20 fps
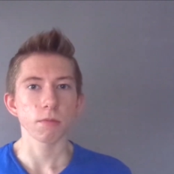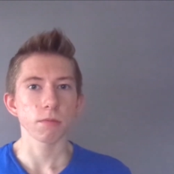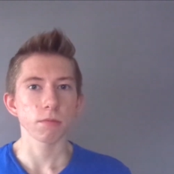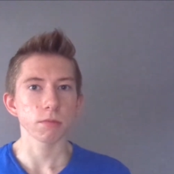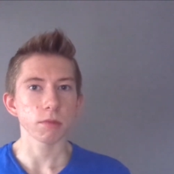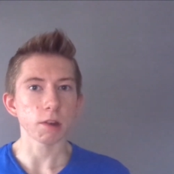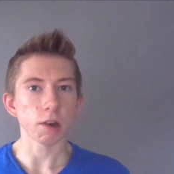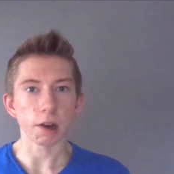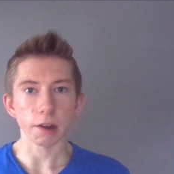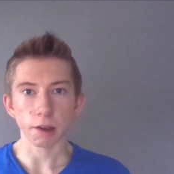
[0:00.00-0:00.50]

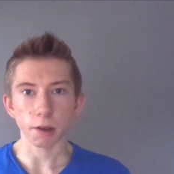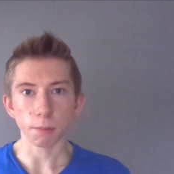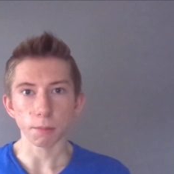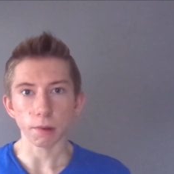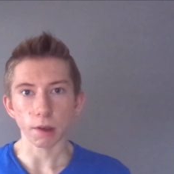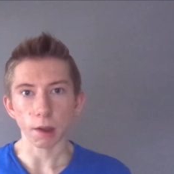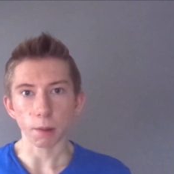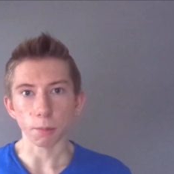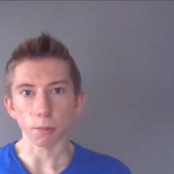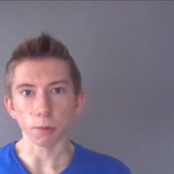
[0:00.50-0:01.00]
then I can
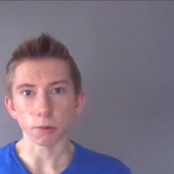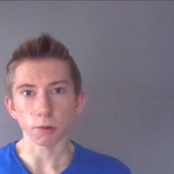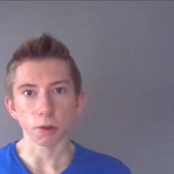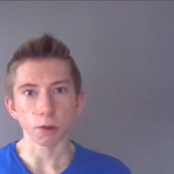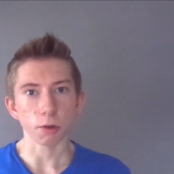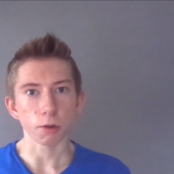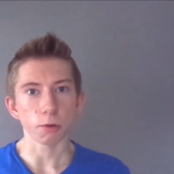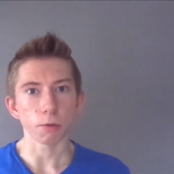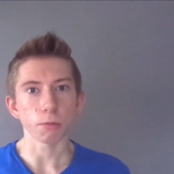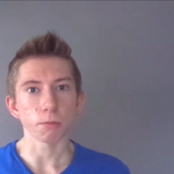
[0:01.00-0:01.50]
be able
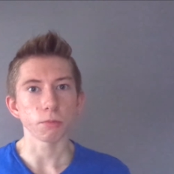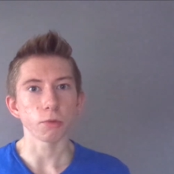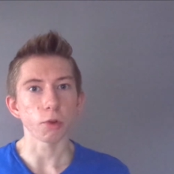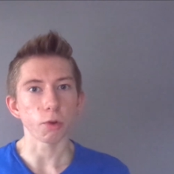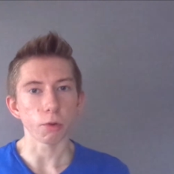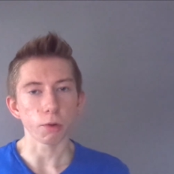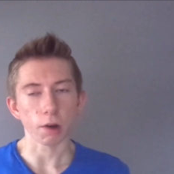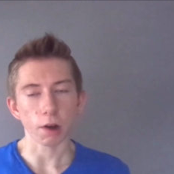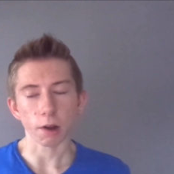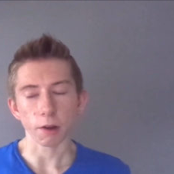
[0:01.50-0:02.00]
to do
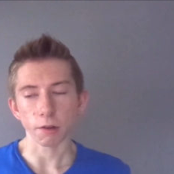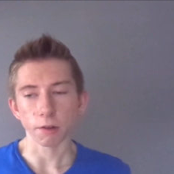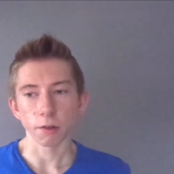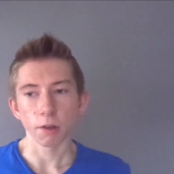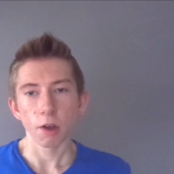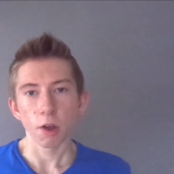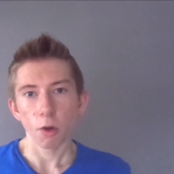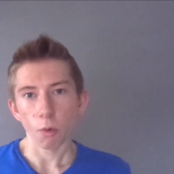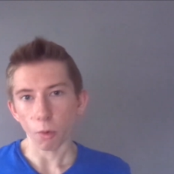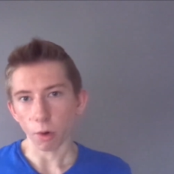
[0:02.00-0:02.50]
what I
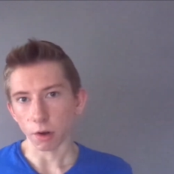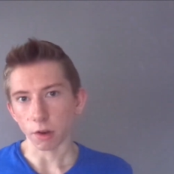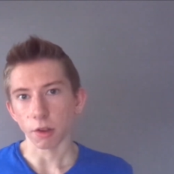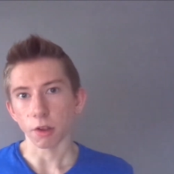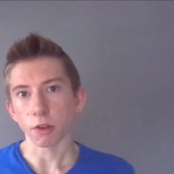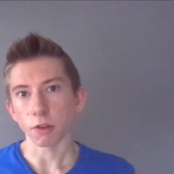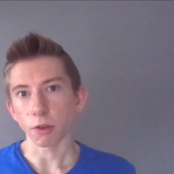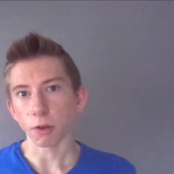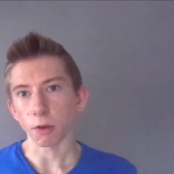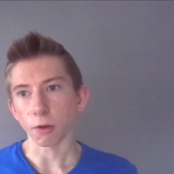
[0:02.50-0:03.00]
want to
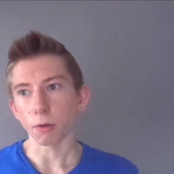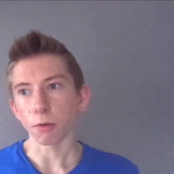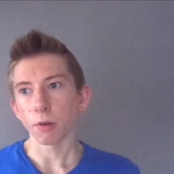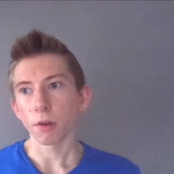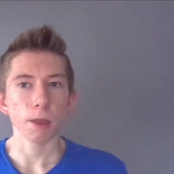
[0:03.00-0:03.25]
do.